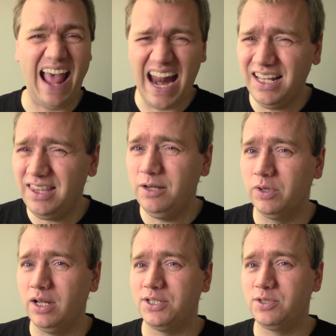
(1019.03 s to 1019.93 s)
anything with
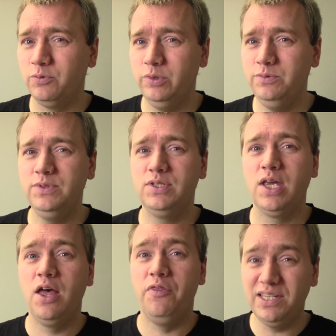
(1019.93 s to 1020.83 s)
lots of
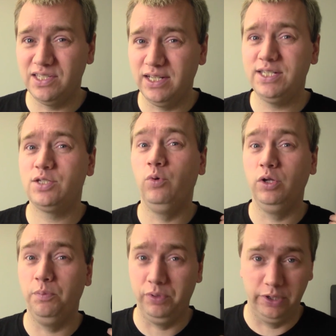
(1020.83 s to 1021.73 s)
wounds, this list
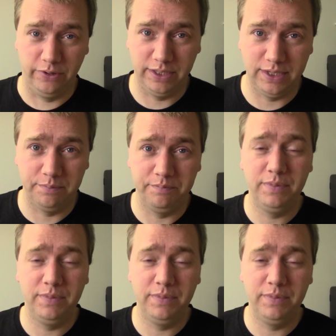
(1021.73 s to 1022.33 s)
will obliterate them.